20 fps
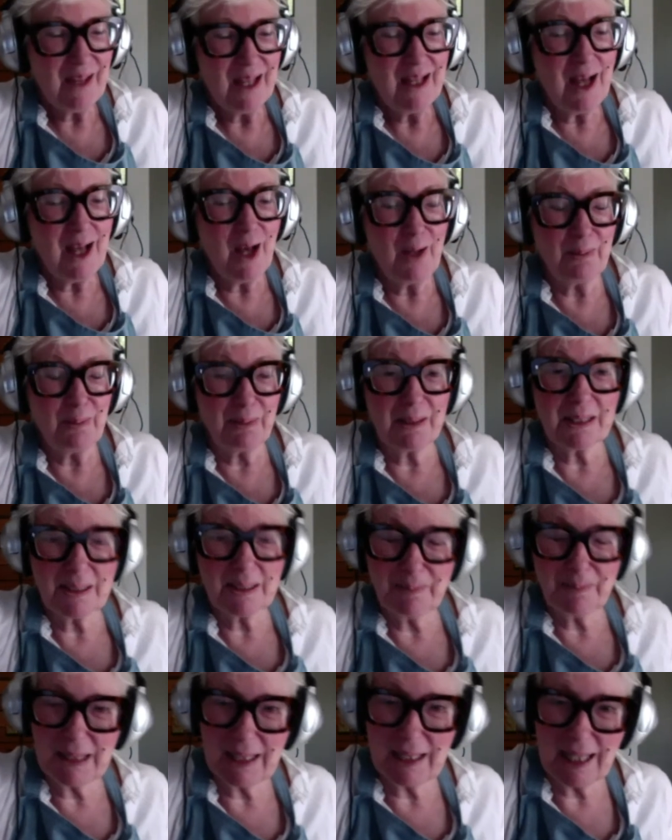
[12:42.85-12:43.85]
hopeless
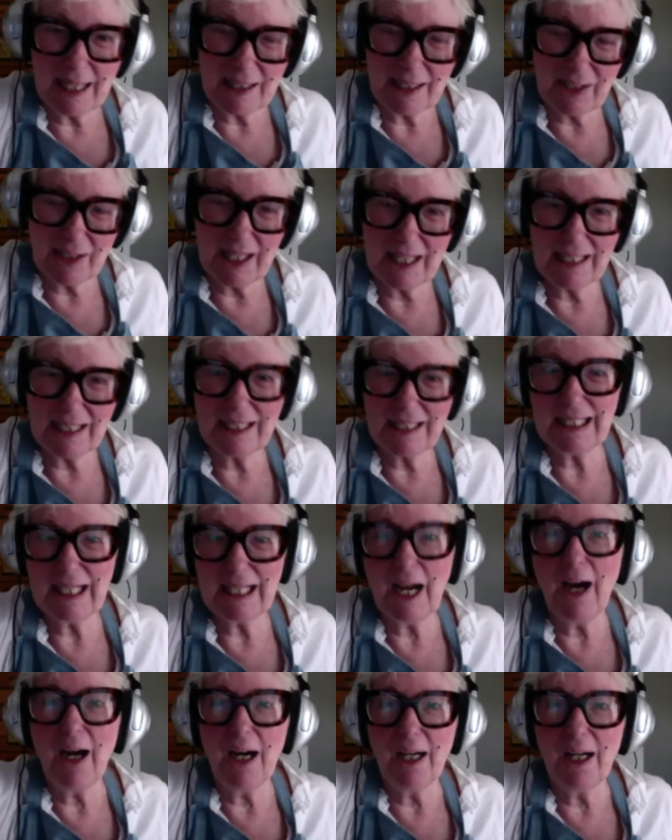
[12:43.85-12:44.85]
middle-aged lady
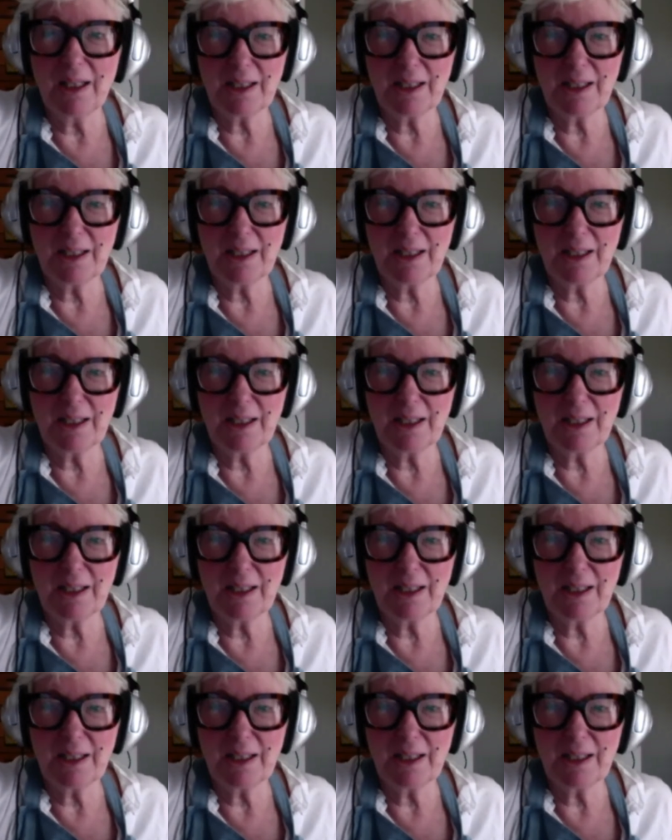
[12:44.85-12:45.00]
art